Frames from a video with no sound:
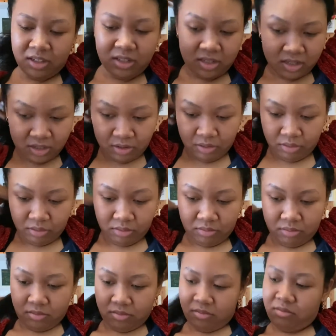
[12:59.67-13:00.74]
to
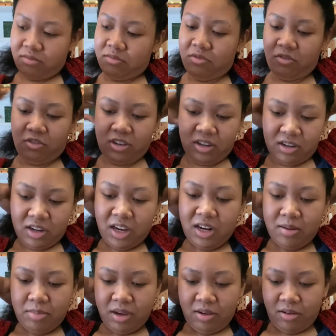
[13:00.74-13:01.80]
kind
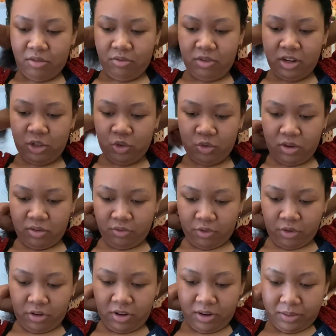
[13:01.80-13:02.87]
of be reassuring
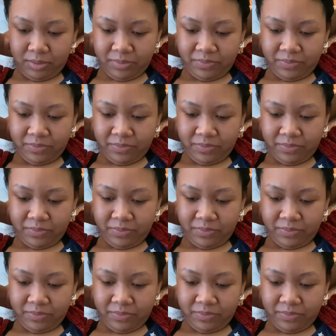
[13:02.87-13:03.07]
for